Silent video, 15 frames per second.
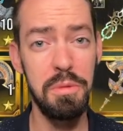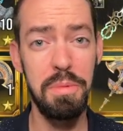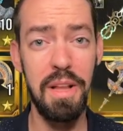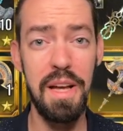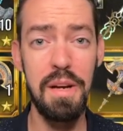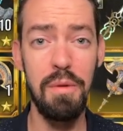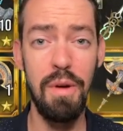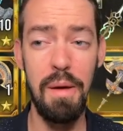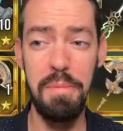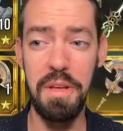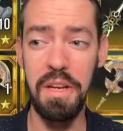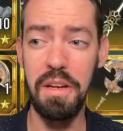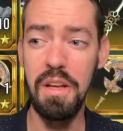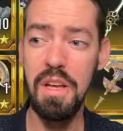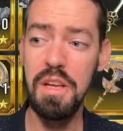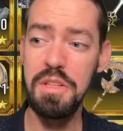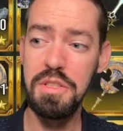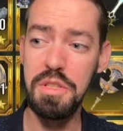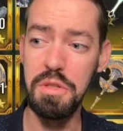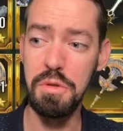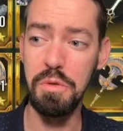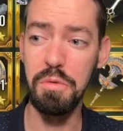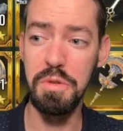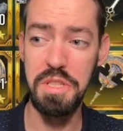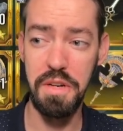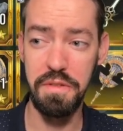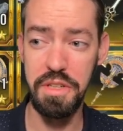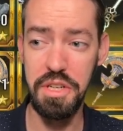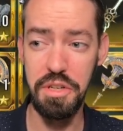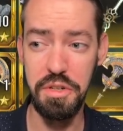apply a weapon to
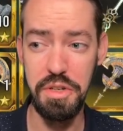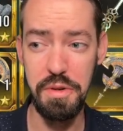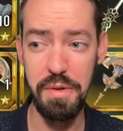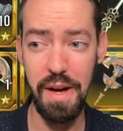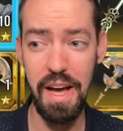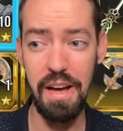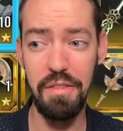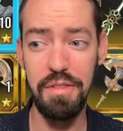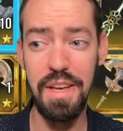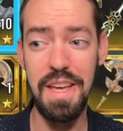whichever hero you have.